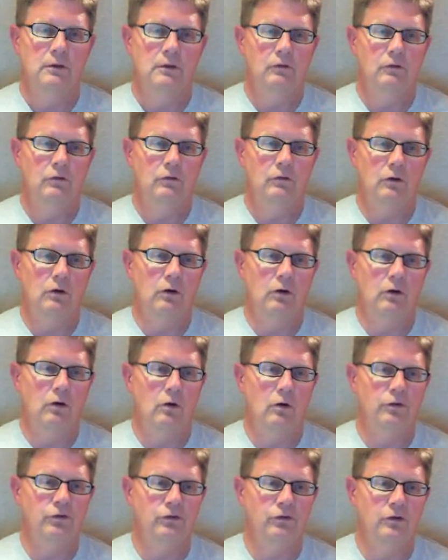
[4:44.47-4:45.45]

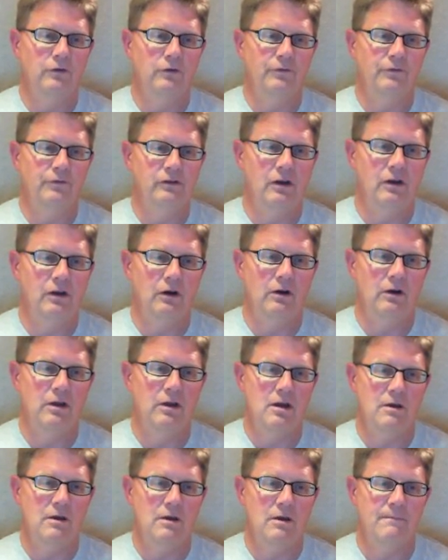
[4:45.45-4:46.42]
So the surface
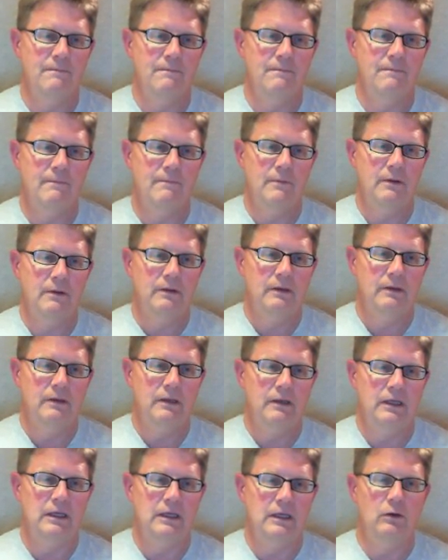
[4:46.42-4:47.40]
area
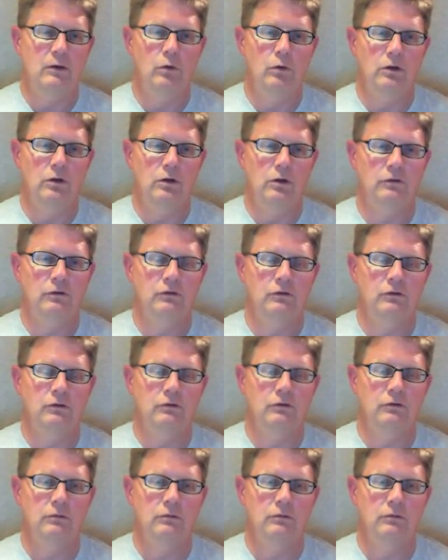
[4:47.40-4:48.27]
equals